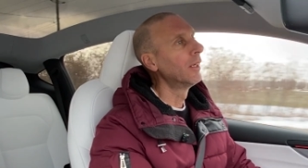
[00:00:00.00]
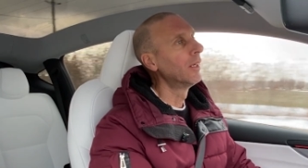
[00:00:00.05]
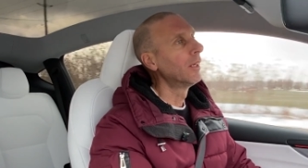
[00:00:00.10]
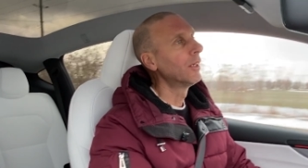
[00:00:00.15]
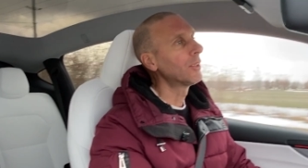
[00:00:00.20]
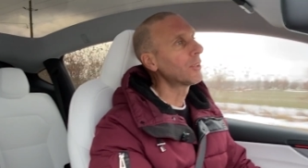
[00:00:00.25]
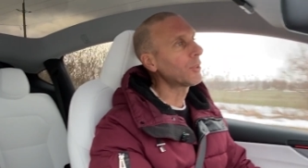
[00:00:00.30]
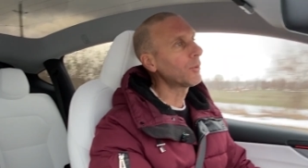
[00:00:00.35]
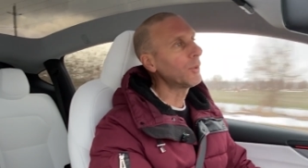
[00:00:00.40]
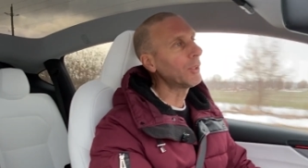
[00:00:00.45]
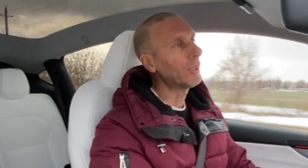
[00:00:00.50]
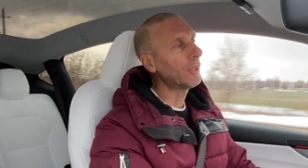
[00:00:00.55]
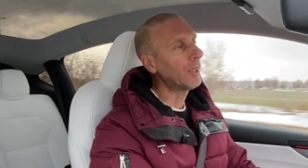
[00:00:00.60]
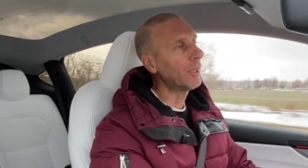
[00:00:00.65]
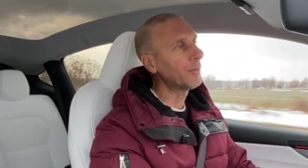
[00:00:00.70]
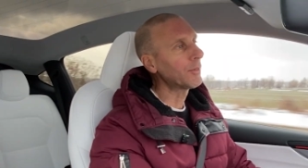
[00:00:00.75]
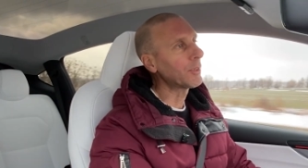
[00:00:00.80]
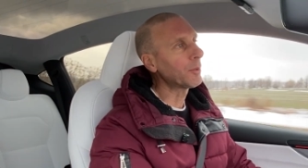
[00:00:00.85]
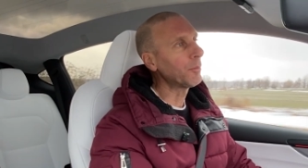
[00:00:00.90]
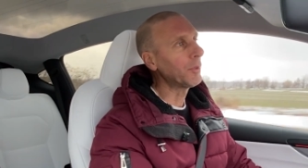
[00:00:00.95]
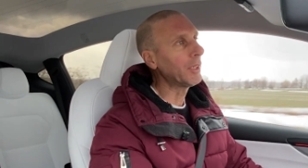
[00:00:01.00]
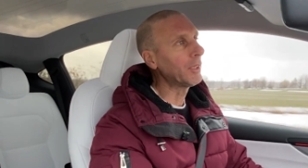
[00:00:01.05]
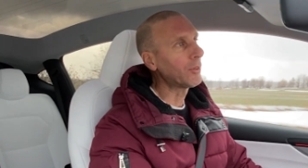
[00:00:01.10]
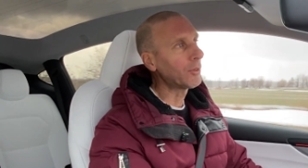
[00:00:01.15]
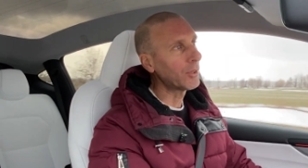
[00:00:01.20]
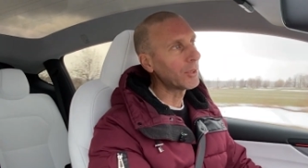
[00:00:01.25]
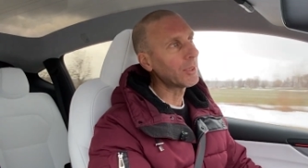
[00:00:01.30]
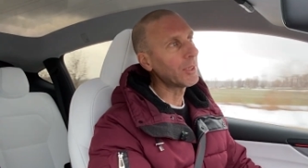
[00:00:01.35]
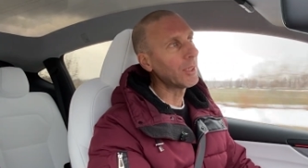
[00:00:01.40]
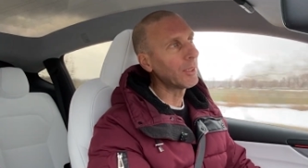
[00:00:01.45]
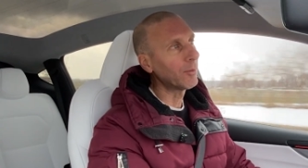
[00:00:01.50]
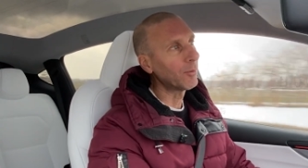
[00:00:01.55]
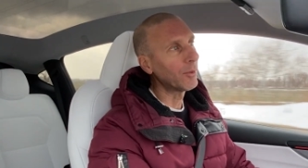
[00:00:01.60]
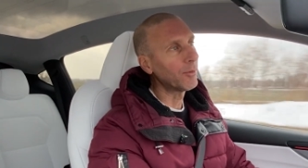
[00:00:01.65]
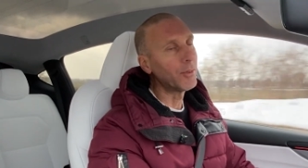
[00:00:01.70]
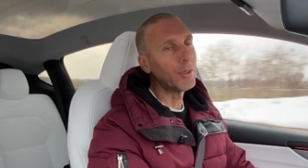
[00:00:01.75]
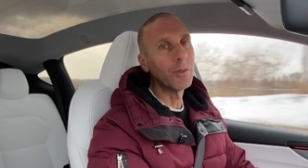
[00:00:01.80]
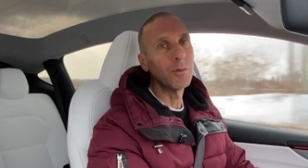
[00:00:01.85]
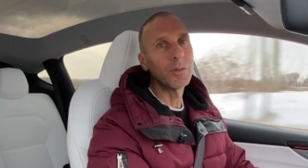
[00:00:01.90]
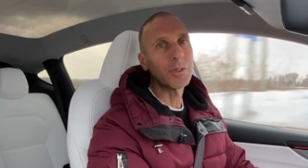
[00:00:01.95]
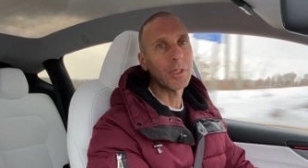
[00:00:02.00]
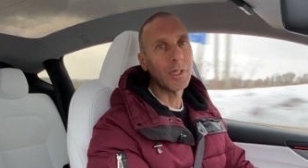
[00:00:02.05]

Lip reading: So we could have some interesting reviews